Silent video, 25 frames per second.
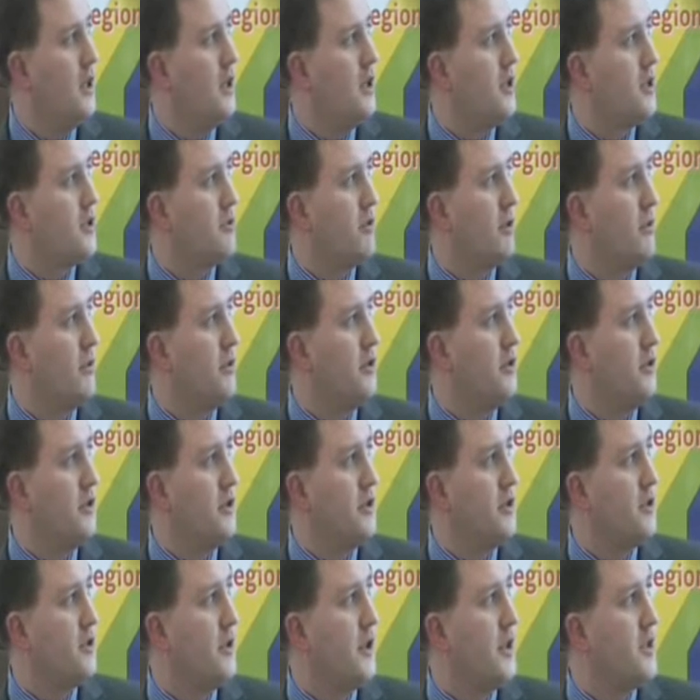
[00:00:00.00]
So what are we
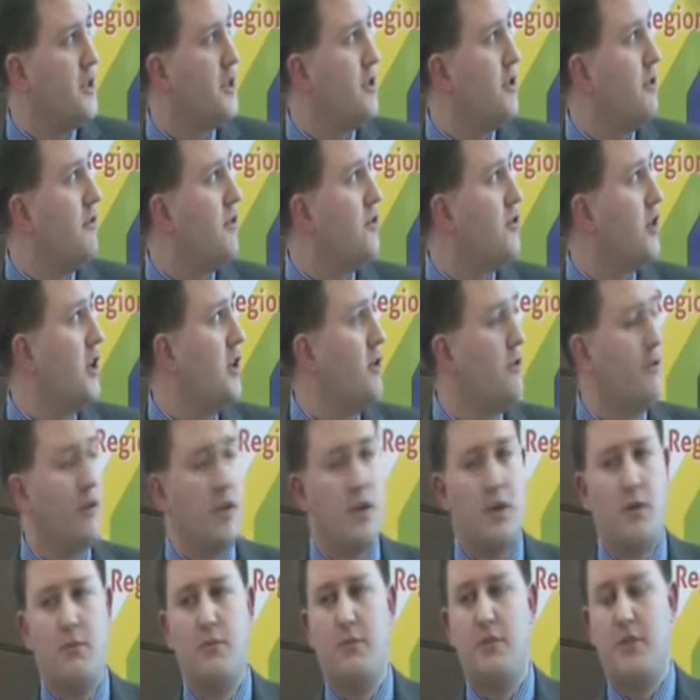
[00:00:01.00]
doing to actually try and
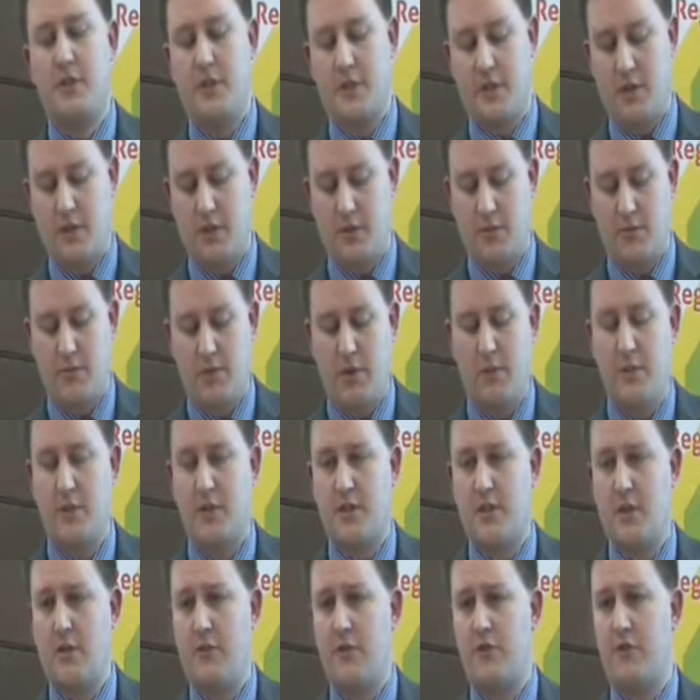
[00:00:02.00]
overcome these? Public
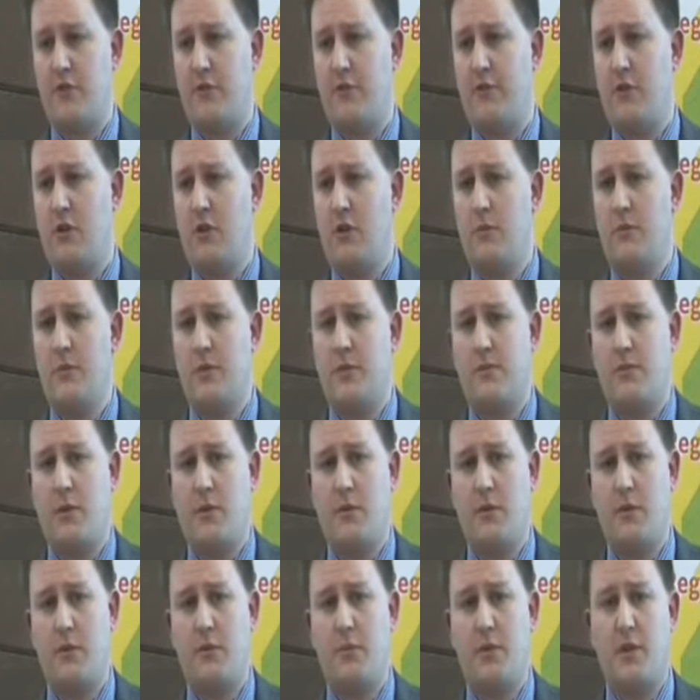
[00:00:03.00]
service reform is
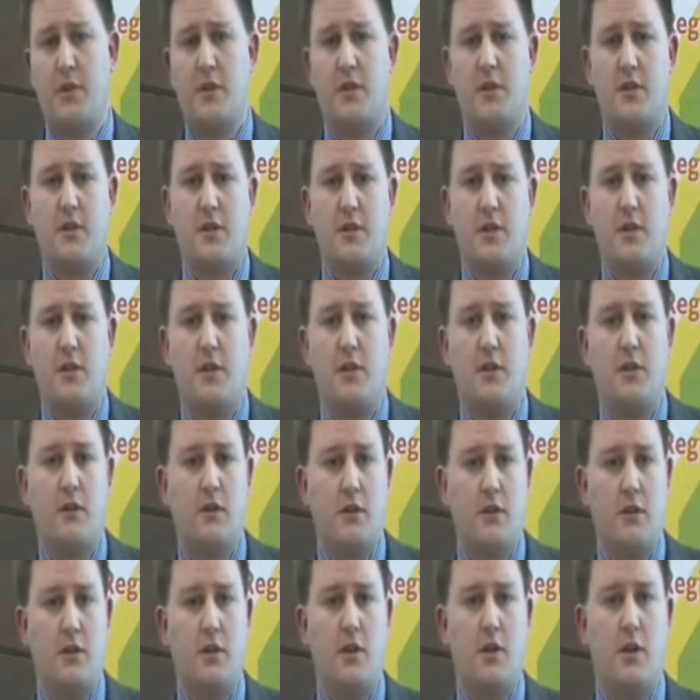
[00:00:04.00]
probably the biggest area
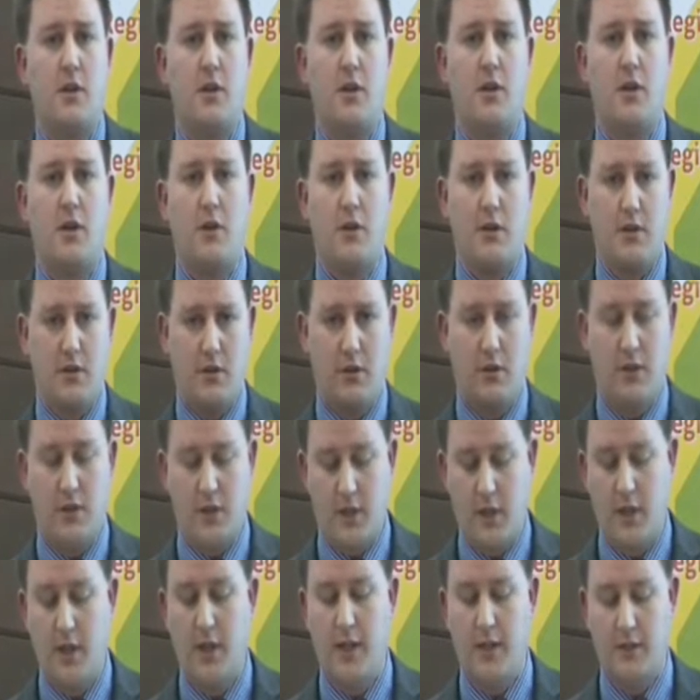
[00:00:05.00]
on a
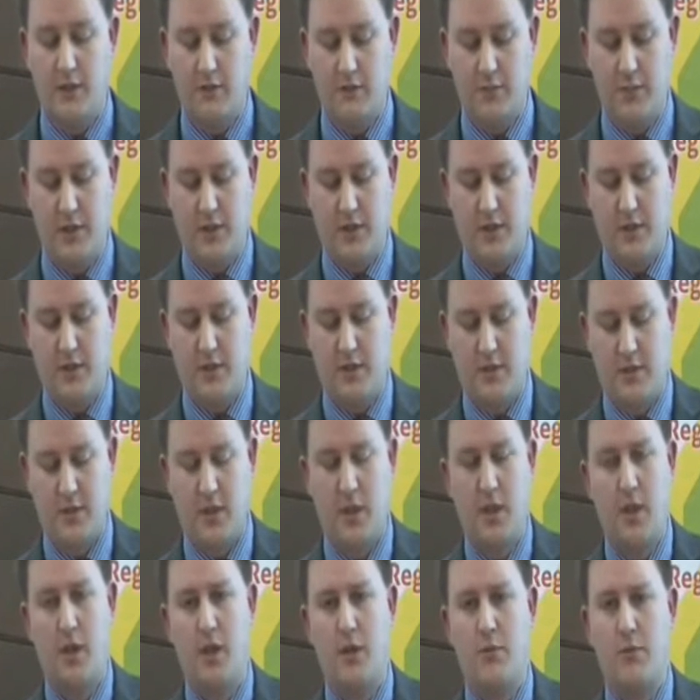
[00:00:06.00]
collective basis,
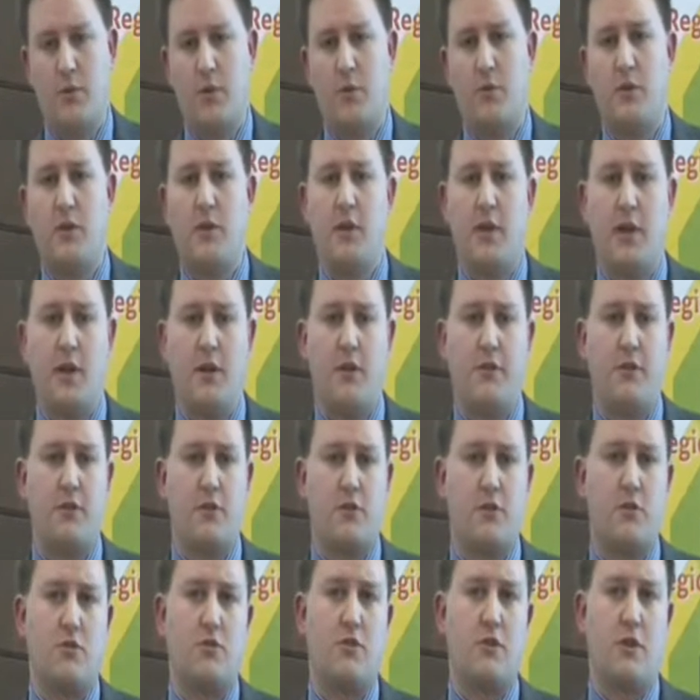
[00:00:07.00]
but within the health and
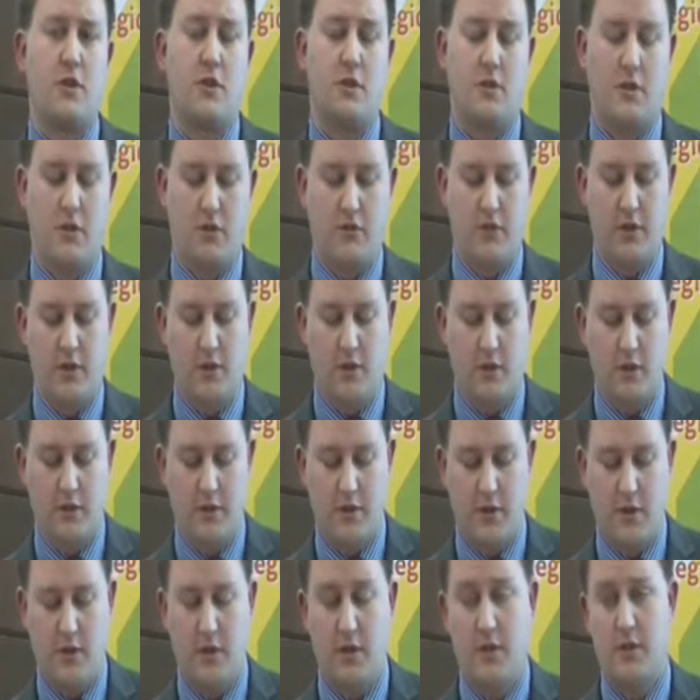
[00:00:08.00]
social care arena,
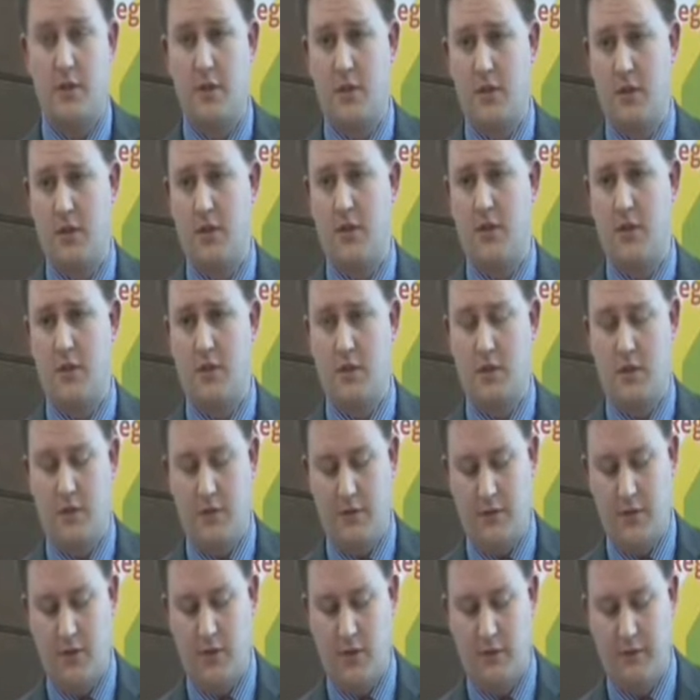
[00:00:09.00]
then integration
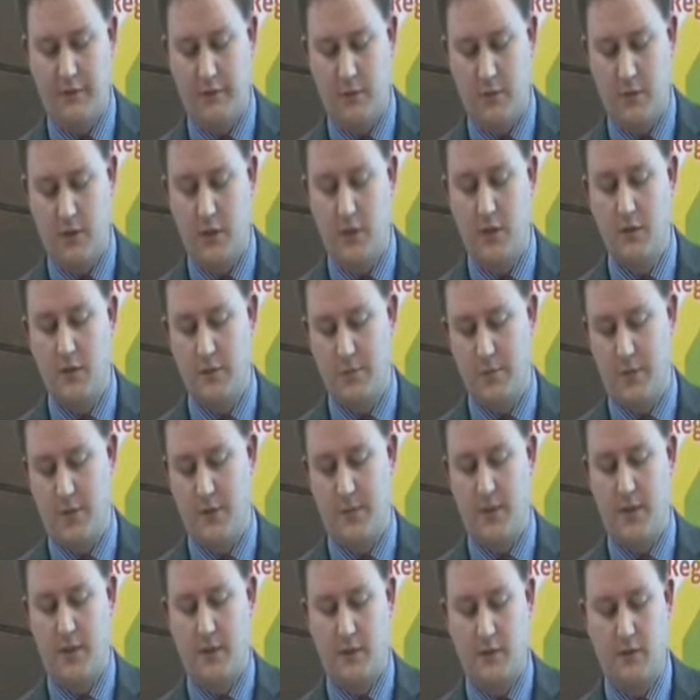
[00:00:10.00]
from a legal
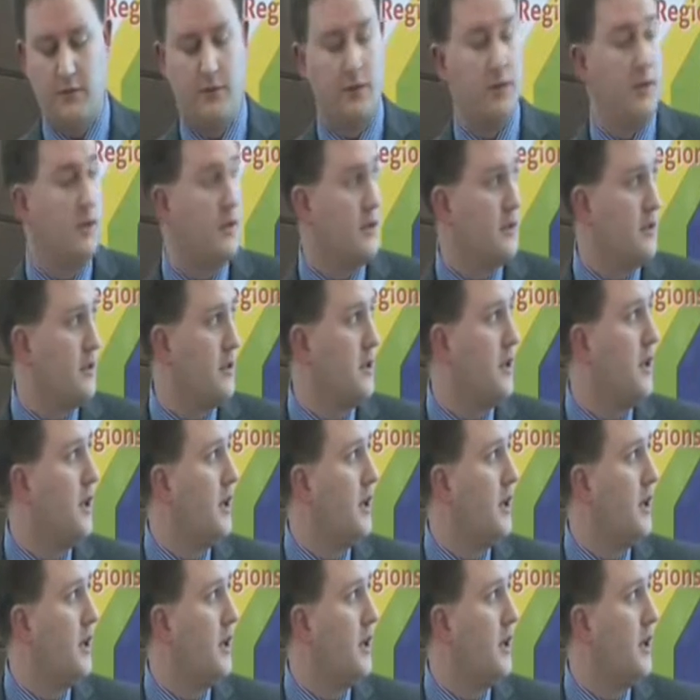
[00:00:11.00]
perspective is